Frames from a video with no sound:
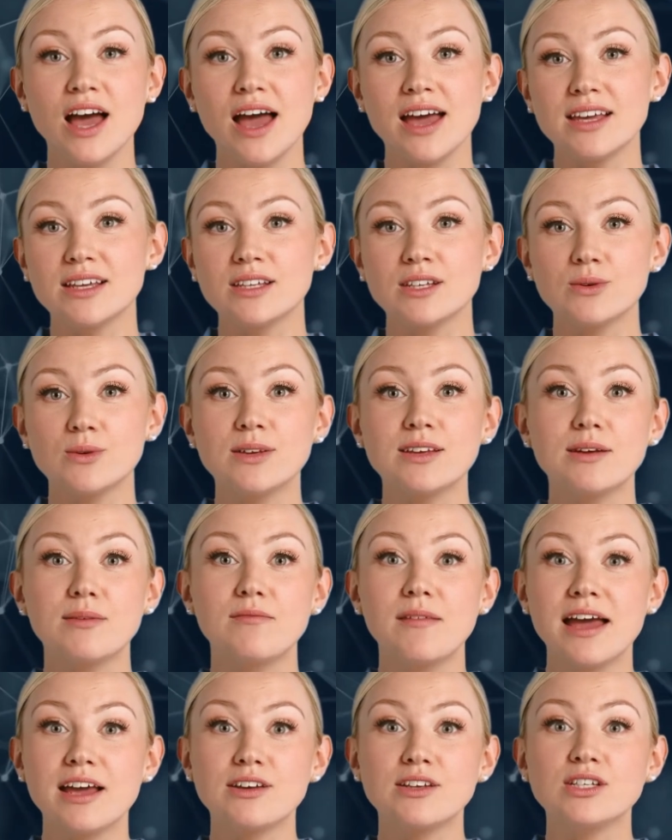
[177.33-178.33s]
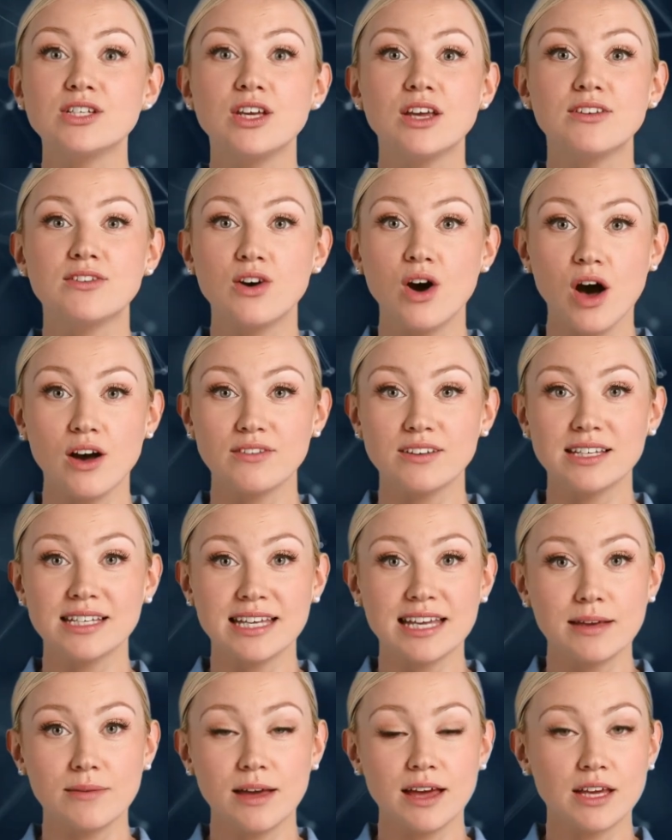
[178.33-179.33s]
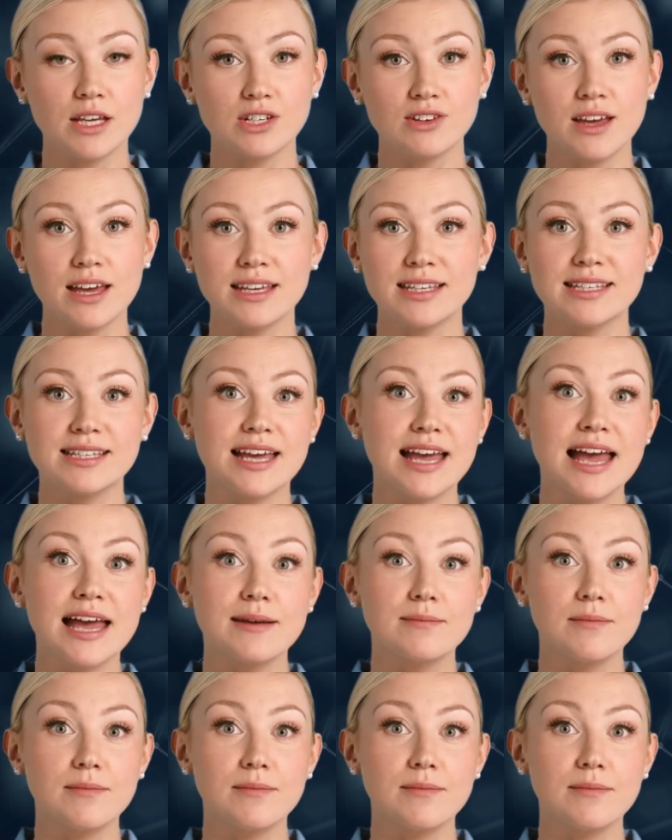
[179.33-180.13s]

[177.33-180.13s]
ICE with your Microsoft Office email address and